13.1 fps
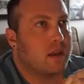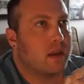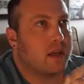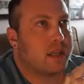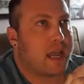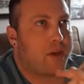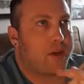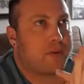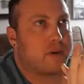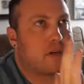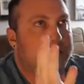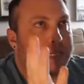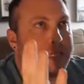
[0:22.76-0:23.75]

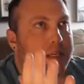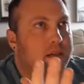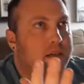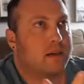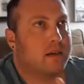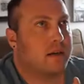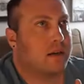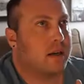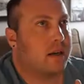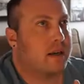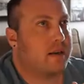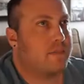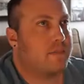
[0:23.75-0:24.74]
Catherine is here
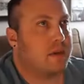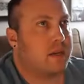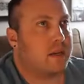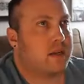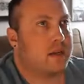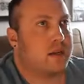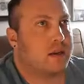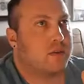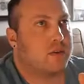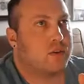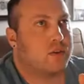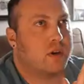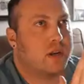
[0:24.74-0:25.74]

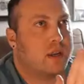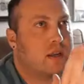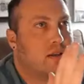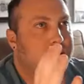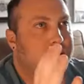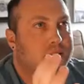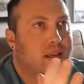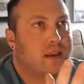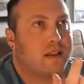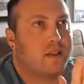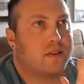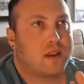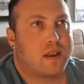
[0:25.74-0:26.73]
and joining. Say
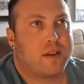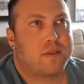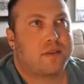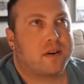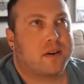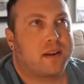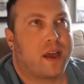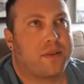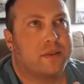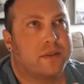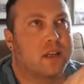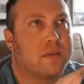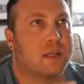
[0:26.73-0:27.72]
hello, Catherine.
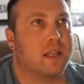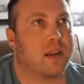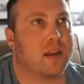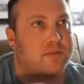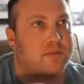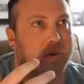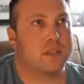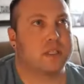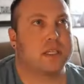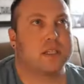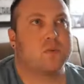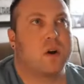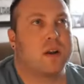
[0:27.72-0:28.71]
Catherine's going to be letting folks
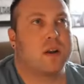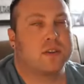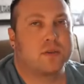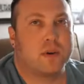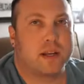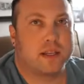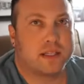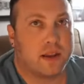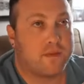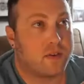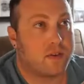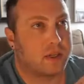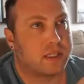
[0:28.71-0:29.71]
in as well, so I can stay
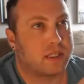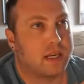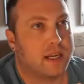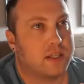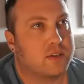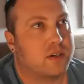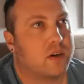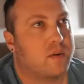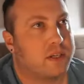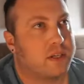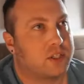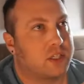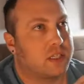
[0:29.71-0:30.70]
focused on answering
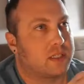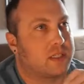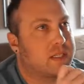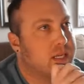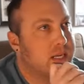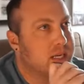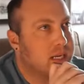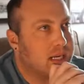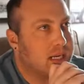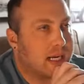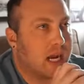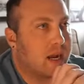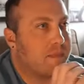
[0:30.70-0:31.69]
questions
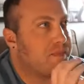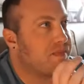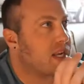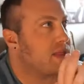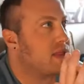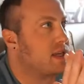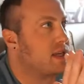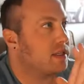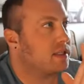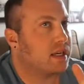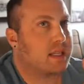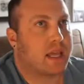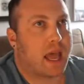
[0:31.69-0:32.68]
and things
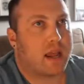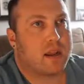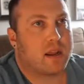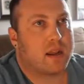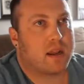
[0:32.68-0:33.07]
like that.